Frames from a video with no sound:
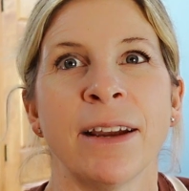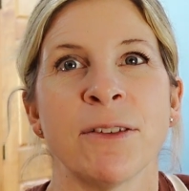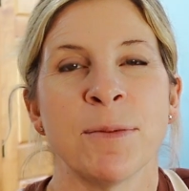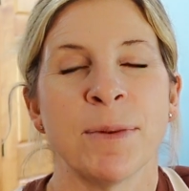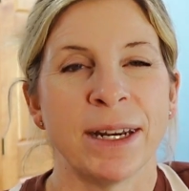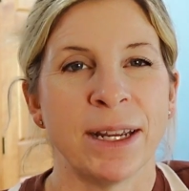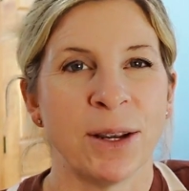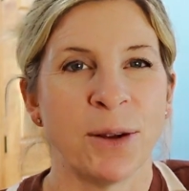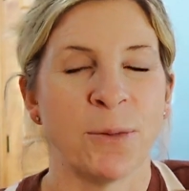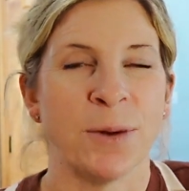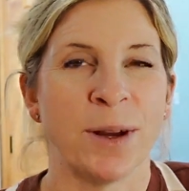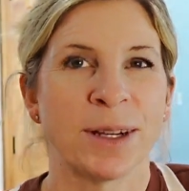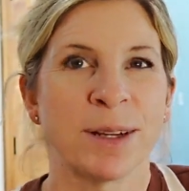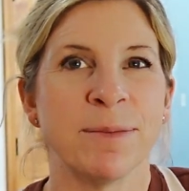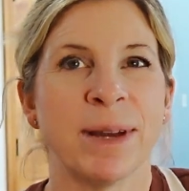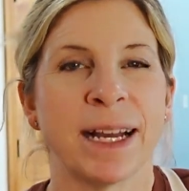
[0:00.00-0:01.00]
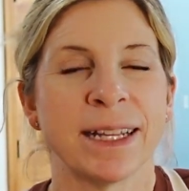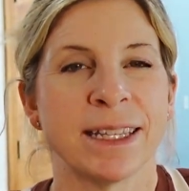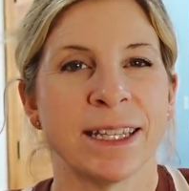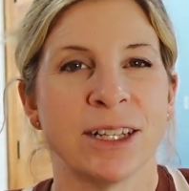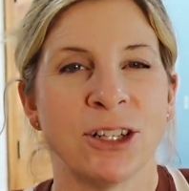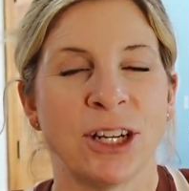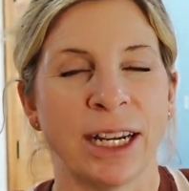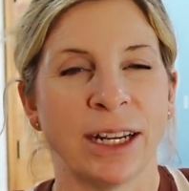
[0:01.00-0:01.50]
everybody, welcome back to
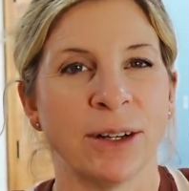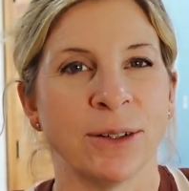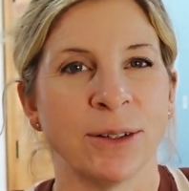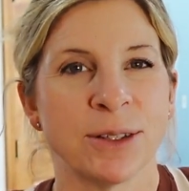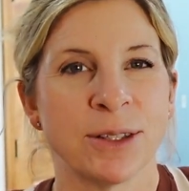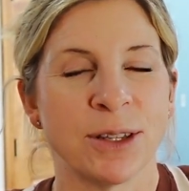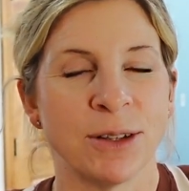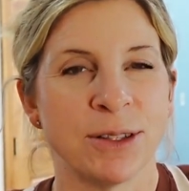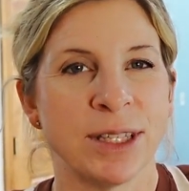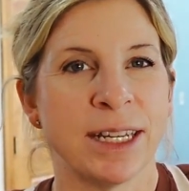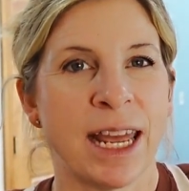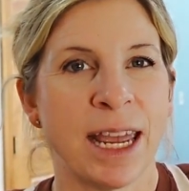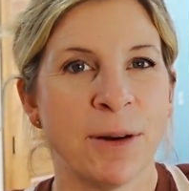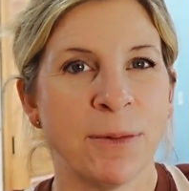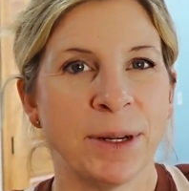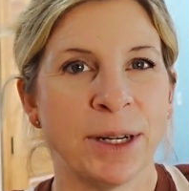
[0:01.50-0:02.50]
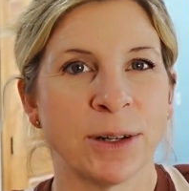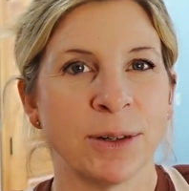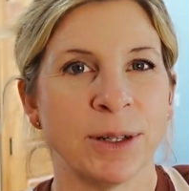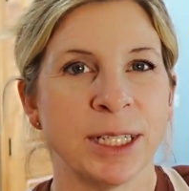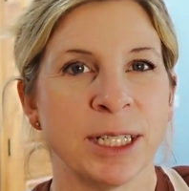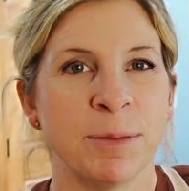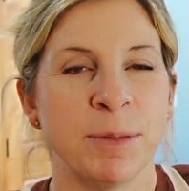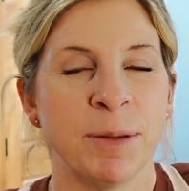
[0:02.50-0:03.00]
the channel. So today we are
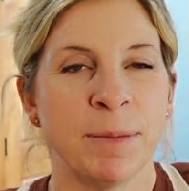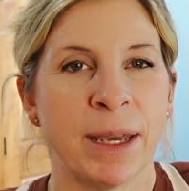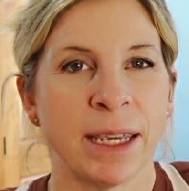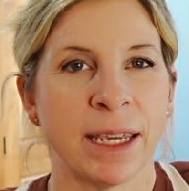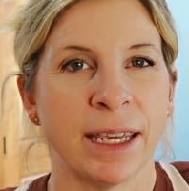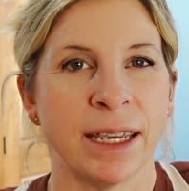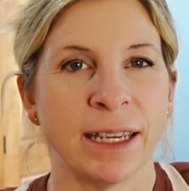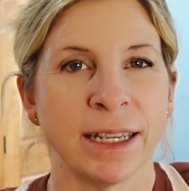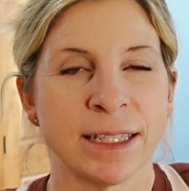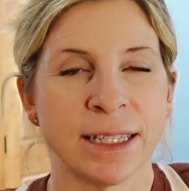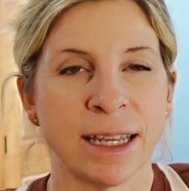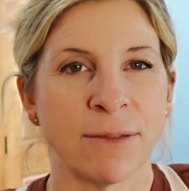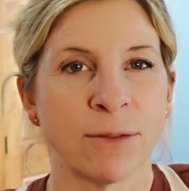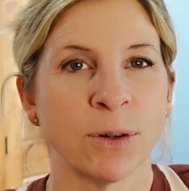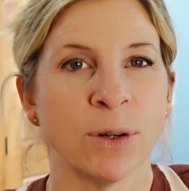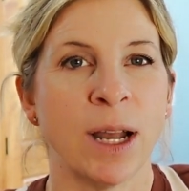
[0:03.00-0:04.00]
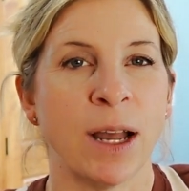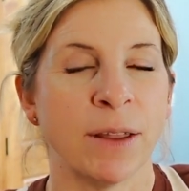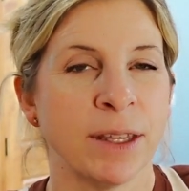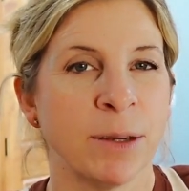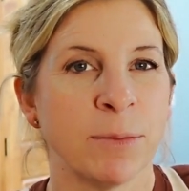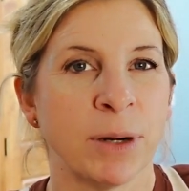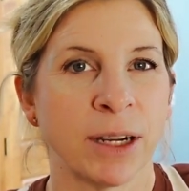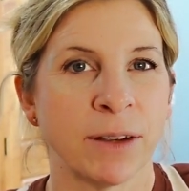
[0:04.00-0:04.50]
going to be making several
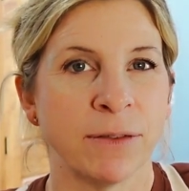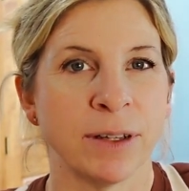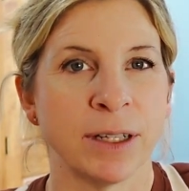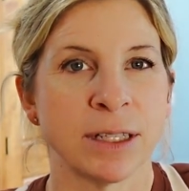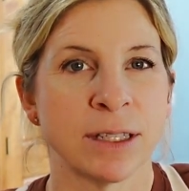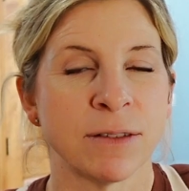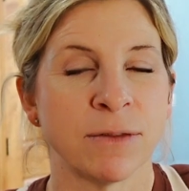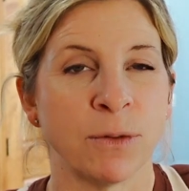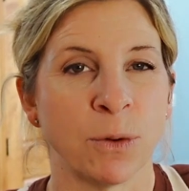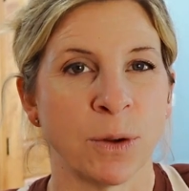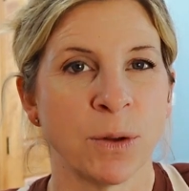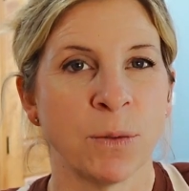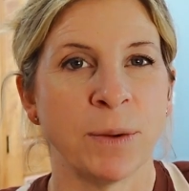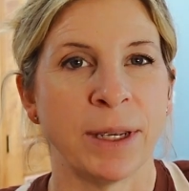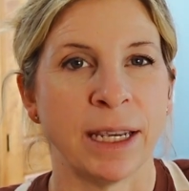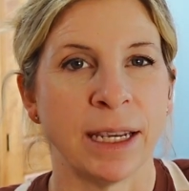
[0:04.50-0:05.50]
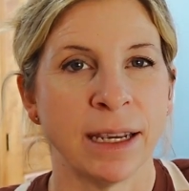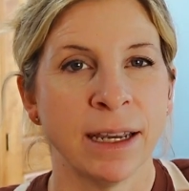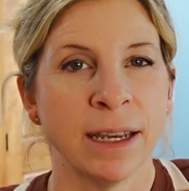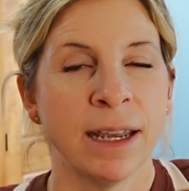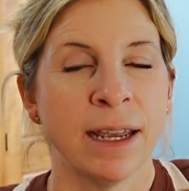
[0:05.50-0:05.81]
healthy breakfasts for the week.